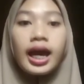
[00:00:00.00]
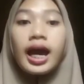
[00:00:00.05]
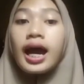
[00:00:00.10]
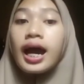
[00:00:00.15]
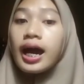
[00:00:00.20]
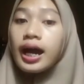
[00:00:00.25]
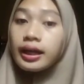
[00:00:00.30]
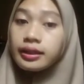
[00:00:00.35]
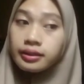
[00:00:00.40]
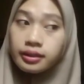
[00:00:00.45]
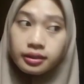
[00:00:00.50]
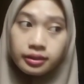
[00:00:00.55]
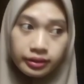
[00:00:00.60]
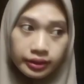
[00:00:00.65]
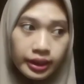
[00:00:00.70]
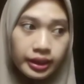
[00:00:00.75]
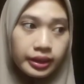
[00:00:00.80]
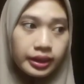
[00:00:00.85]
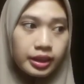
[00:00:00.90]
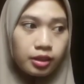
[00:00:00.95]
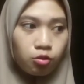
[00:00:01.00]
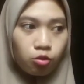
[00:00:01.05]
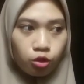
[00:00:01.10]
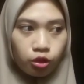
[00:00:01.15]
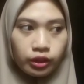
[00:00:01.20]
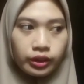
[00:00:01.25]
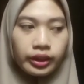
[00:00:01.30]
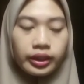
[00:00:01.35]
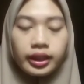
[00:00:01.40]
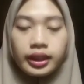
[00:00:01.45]
Understanding word
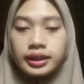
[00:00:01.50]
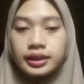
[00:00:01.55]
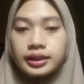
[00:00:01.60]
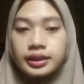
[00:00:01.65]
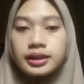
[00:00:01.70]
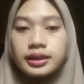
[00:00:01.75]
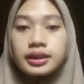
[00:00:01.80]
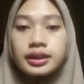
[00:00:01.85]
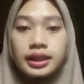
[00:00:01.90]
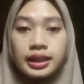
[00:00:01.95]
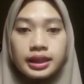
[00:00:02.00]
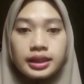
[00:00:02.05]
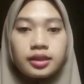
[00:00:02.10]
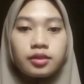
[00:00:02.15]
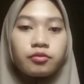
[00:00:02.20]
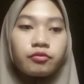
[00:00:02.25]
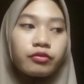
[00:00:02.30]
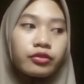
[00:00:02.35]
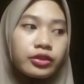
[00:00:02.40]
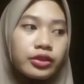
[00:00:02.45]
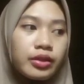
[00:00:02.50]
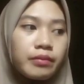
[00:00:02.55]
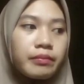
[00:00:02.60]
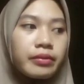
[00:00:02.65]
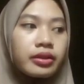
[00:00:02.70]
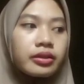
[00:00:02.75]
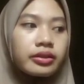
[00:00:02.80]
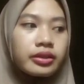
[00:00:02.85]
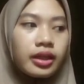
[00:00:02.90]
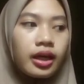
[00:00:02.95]
classes is
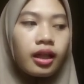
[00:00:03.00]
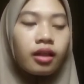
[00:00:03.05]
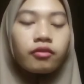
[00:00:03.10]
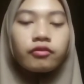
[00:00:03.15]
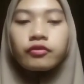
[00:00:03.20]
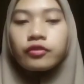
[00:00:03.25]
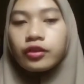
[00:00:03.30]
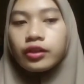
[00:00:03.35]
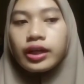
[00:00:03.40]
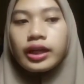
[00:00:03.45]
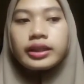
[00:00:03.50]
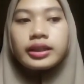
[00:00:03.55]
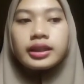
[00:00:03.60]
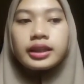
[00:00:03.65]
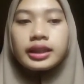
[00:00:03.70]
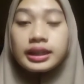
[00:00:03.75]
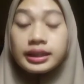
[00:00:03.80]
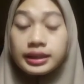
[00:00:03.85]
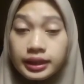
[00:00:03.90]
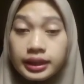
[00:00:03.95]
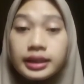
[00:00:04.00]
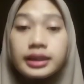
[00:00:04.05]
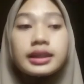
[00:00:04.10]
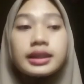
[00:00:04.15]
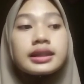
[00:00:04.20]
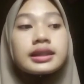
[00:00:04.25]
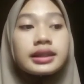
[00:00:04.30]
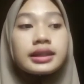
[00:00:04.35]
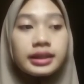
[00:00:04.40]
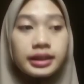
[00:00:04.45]
fundamental for analyzing the
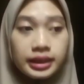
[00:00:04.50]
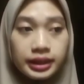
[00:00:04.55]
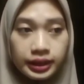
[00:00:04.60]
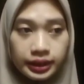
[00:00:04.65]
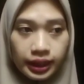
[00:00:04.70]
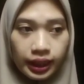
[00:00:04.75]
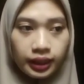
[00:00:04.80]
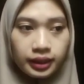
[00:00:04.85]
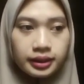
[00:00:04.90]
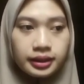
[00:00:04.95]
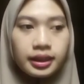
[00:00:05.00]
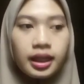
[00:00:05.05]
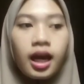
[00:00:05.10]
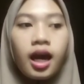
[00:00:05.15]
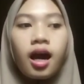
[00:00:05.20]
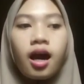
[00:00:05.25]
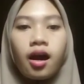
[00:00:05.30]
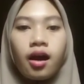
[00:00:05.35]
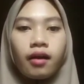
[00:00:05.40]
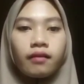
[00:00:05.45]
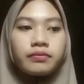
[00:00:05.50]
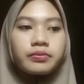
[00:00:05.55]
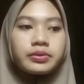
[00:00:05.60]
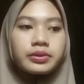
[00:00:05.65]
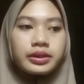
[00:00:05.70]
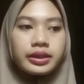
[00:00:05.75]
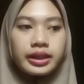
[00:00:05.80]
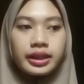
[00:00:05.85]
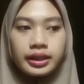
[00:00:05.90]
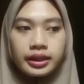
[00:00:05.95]
syntax of
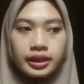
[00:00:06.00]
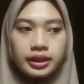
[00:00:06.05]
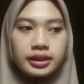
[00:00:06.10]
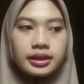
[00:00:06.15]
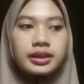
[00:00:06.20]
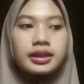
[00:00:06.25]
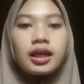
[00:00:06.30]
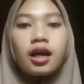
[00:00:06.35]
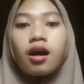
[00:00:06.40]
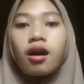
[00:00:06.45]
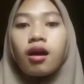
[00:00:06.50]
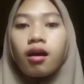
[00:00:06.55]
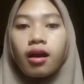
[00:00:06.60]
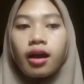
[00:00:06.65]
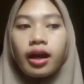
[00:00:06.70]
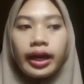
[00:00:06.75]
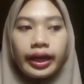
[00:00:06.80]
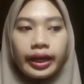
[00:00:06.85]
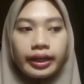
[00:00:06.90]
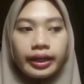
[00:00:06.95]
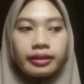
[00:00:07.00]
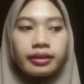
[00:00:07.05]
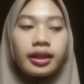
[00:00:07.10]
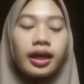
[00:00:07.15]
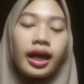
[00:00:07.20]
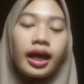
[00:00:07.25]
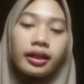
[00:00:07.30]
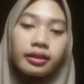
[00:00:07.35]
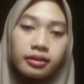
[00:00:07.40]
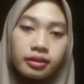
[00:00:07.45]
sentence and
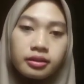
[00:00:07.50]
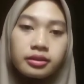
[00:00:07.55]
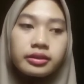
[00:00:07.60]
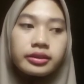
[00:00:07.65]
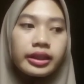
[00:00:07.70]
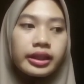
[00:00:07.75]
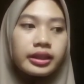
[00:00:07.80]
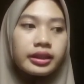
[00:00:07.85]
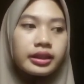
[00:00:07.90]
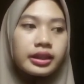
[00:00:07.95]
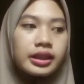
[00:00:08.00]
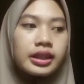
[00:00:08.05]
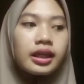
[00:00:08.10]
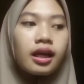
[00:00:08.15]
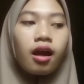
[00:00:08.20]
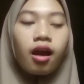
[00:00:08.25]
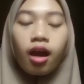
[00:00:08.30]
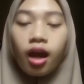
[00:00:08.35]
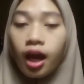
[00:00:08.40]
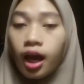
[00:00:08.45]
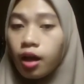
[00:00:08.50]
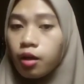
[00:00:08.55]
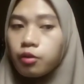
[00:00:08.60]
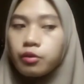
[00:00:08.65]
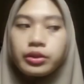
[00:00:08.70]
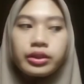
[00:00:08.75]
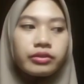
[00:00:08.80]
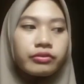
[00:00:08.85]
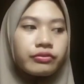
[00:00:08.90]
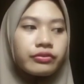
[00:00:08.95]
understanding how
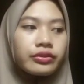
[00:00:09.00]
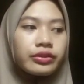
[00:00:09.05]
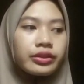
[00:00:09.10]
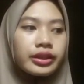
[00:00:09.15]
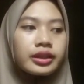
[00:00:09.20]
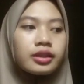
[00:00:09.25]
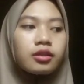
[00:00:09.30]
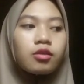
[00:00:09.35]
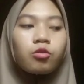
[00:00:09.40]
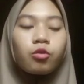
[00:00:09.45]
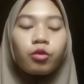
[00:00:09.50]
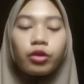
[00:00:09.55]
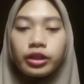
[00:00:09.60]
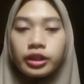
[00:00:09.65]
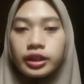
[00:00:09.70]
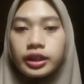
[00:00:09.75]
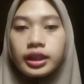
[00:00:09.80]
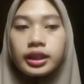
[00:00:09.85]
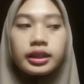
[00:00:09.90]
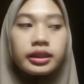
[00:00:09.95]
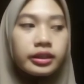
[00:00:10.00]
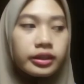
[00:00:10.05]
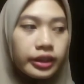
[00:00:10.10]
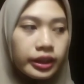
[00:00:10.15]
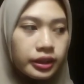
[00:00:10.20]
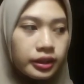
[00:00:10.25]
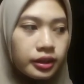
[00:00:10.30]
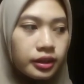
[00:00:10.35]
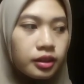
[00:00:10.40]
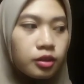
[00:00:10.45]
different words interact
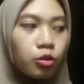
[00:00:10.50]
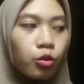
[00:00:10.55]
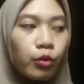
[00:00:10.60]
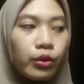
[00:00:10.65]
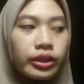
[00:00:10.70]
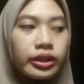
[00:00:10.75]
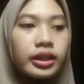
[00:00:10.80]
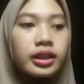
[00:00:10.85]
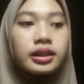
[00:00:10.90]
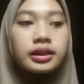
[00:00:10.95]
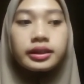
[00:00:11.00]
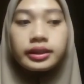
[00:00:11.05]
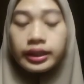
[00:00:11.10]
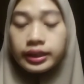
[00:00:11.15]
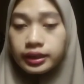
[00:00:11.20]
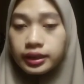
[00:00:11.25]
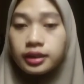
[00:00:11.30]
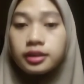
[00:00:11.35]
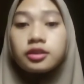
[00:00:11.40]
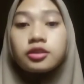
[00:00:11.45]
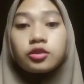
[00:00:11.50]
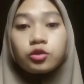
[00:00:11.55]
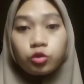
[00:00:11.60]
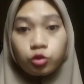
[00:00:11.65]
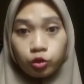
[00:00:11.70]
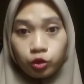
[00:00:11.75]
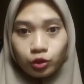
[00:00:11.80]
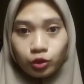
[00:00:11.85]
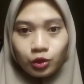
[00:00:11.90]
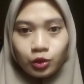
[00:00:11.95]
with a sentence
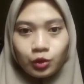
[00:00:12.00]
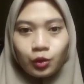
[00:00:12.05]
structure.